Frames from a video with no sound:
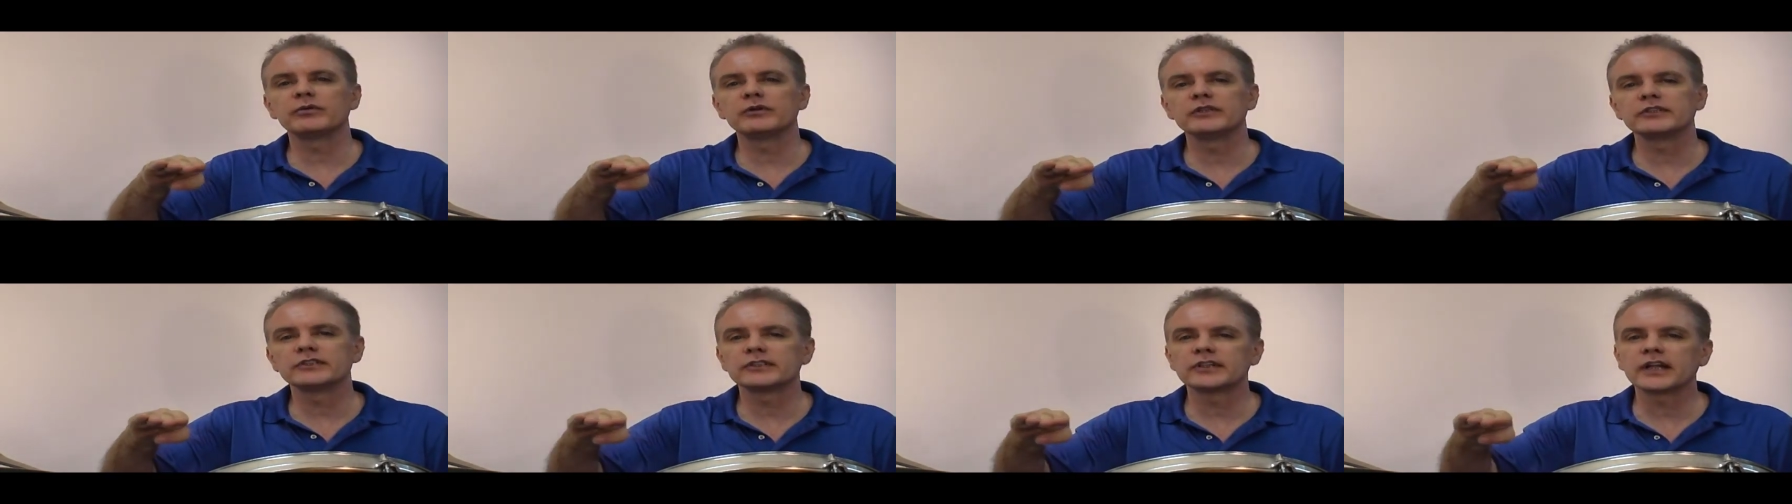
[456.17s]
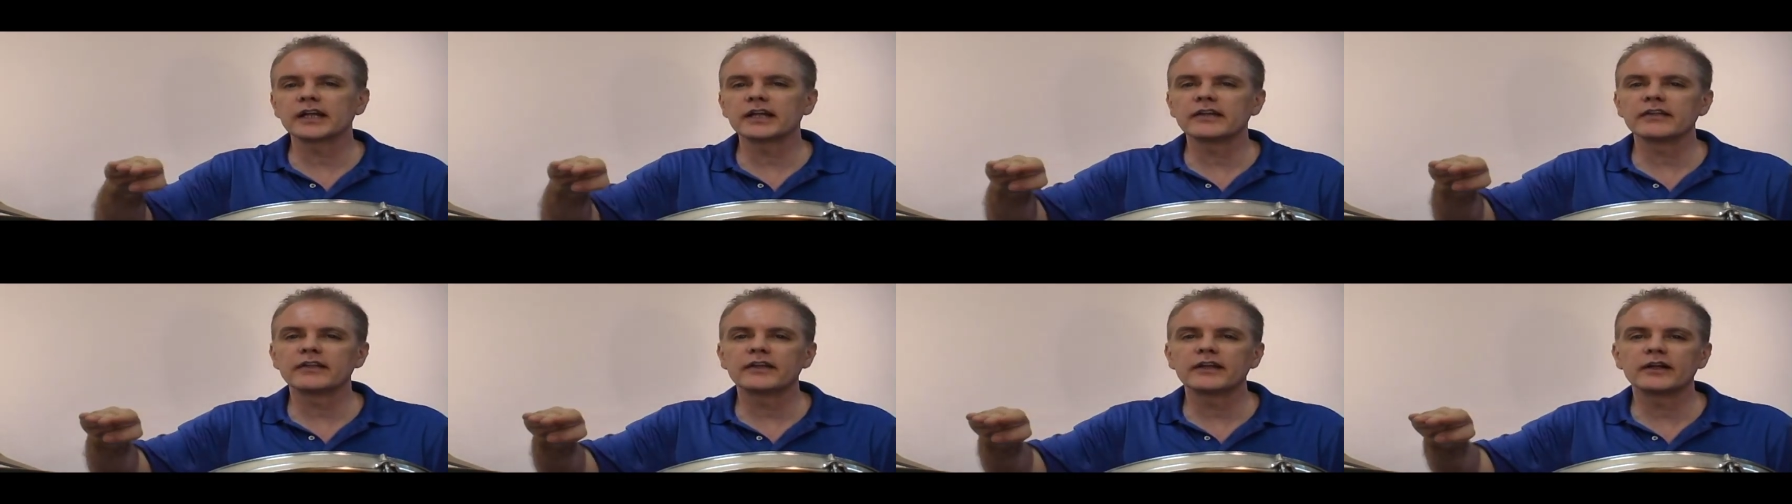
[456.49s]
We
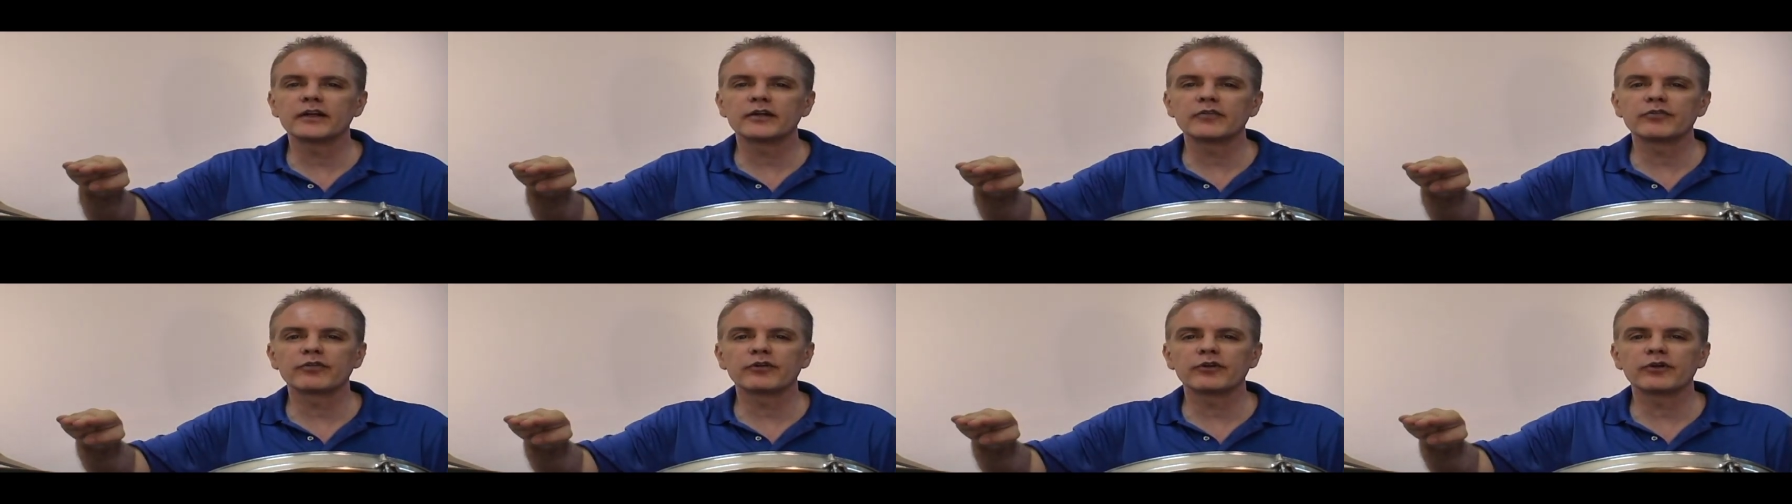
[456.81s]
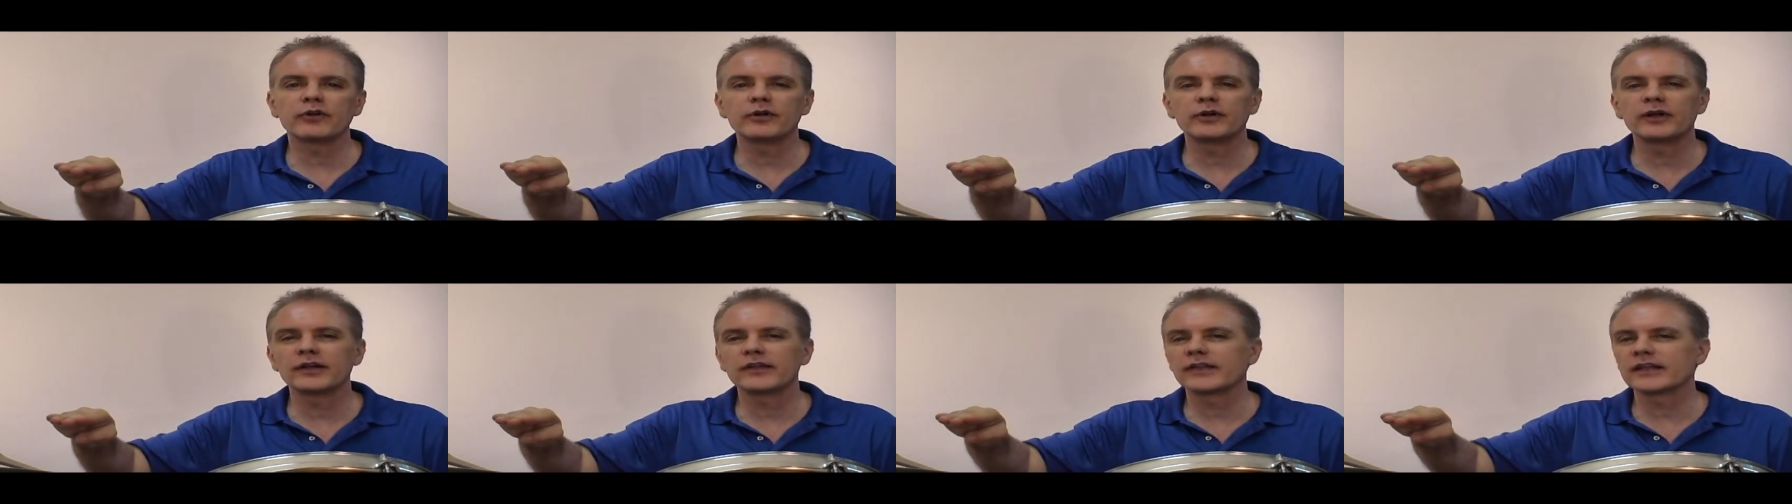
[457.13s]
stayed there
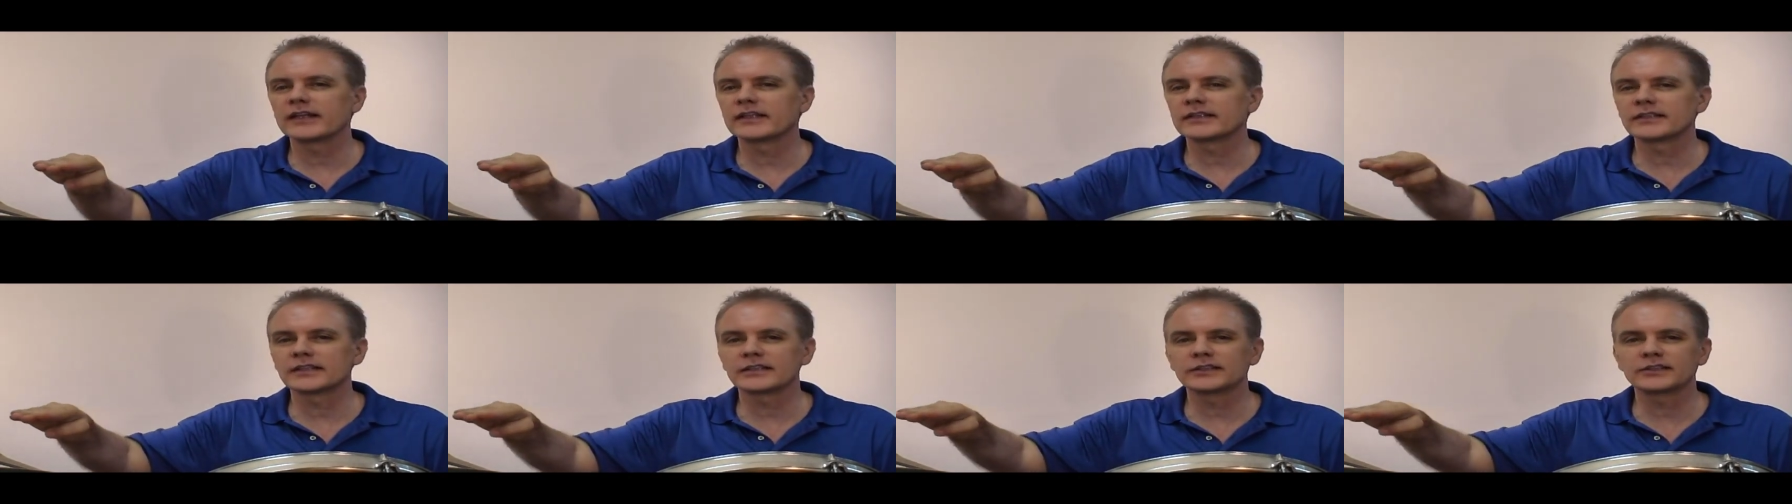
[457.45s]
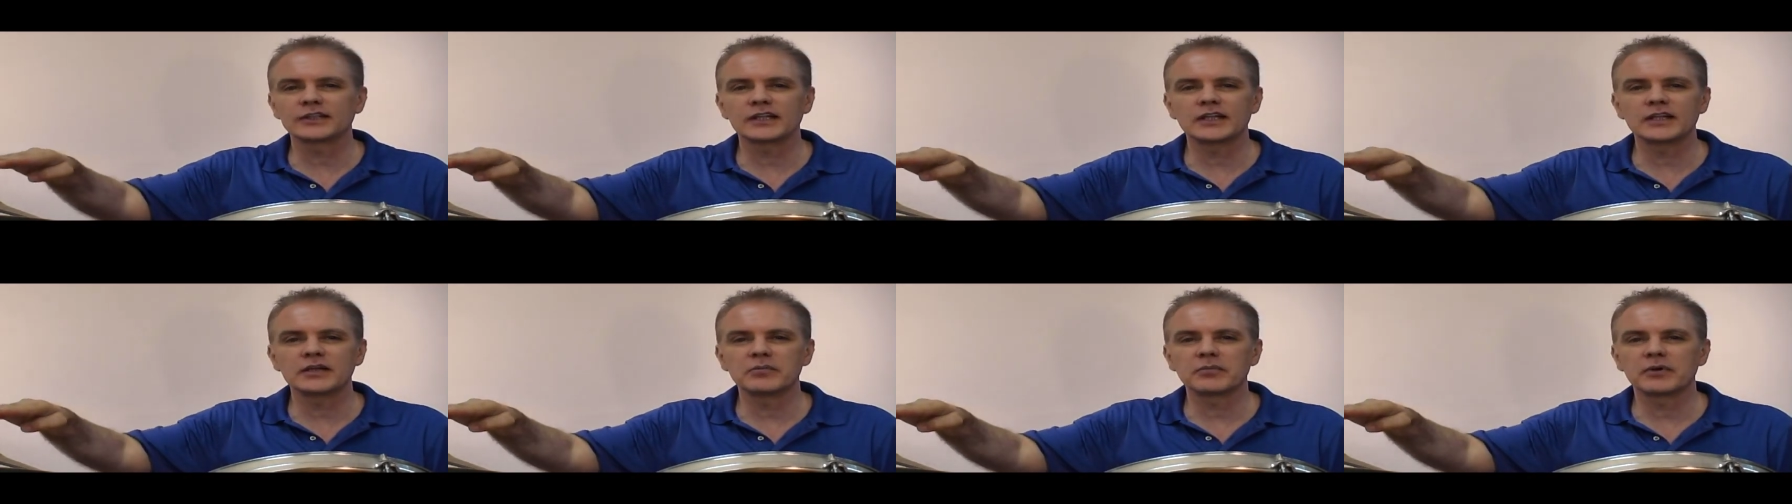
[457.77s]
for, I think,
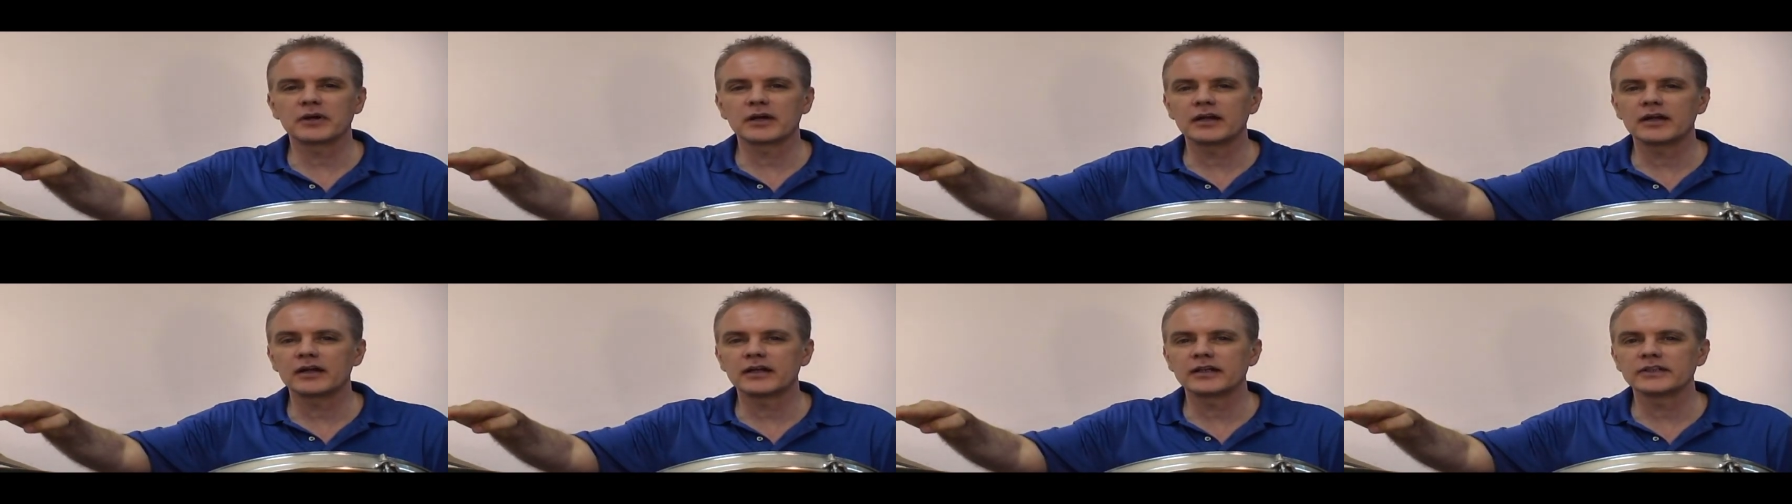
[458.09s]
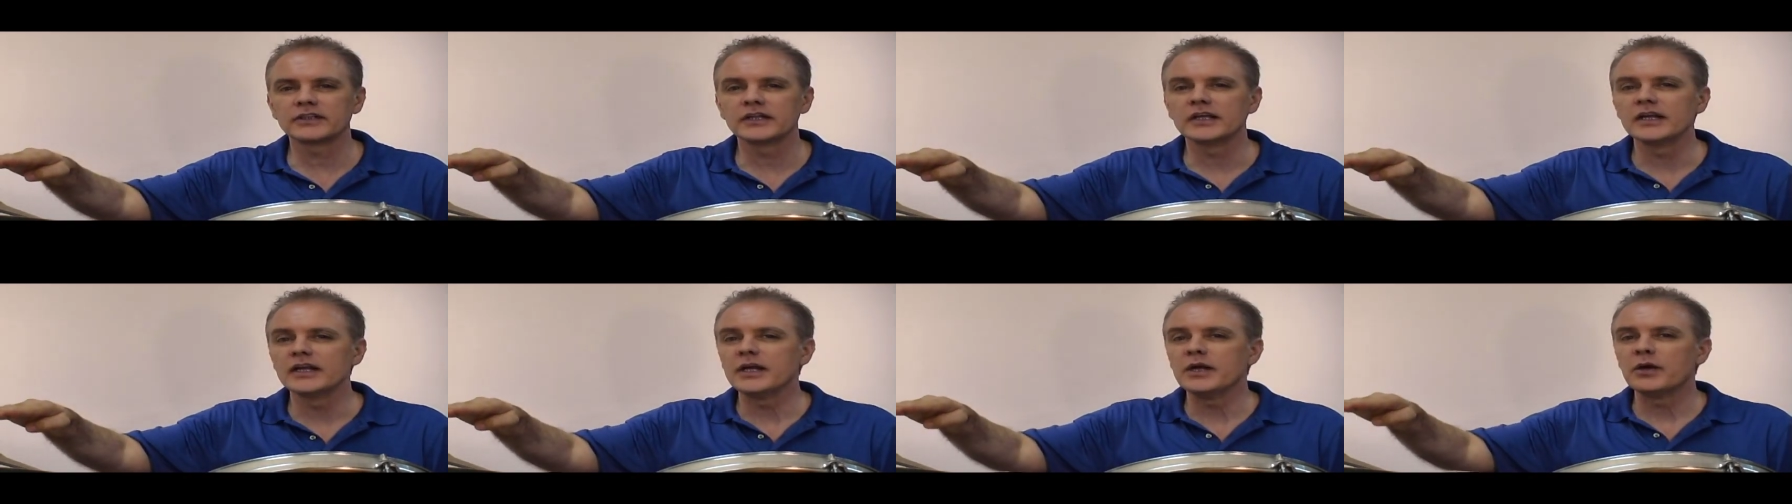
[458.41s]
16 bars.